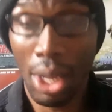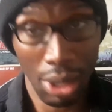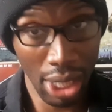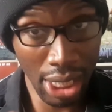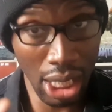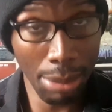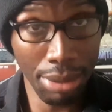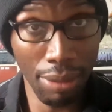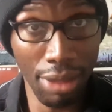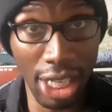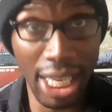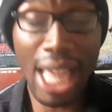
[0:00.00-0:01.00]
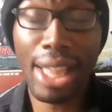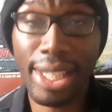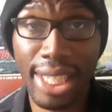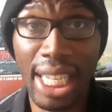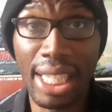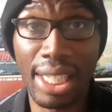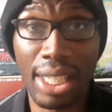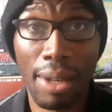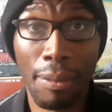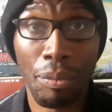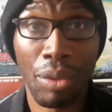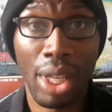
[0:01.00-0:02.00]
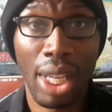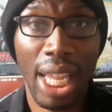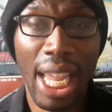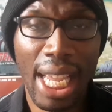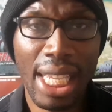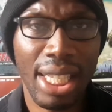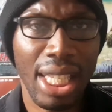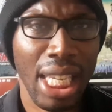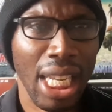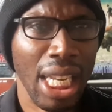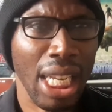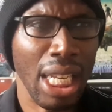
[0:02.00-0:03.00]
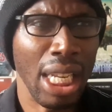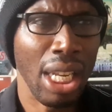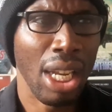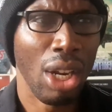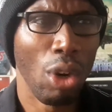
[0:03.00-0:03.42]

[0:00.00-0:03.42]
in terms of the death scenes, it is the